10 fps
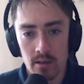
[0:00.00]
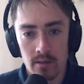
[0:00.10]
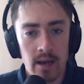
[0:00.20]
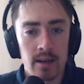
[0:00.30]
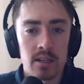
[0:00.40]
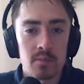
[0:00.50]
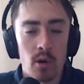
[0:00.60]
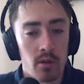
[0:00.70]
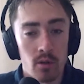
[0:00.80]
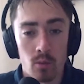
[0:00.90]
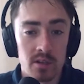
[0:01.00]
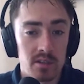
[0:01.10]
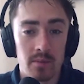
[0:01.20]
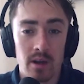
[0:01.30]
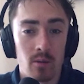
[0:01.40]
That is part of the
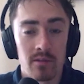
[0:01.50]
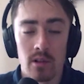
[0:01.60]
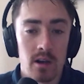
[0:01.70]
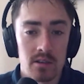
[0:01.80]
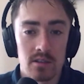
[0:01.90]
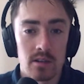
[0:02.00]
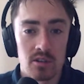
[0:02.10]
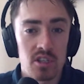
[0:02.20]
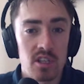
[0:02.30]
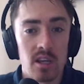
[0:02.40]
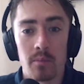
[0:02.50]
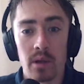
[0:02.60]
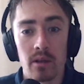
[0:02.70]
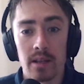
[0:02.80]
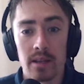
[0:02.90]
wisdom that we've lost, just the
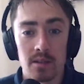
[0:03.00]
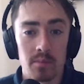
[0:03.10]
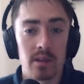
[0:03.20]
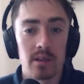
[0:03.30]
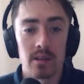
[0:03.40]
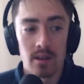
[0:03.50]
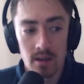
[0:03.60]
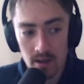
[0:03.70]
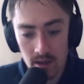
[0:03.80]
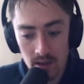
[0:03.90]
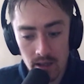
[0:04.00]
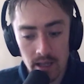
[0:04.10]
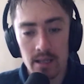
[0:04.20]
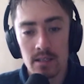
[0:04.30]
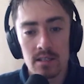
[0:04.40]
ability to be
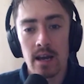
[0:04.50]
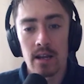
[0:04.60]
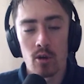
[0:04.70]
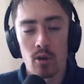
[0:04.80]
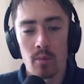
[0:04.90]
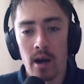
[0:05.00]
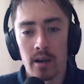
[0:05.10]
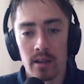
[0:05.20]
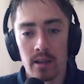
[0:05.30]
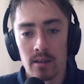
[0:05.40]
inside your body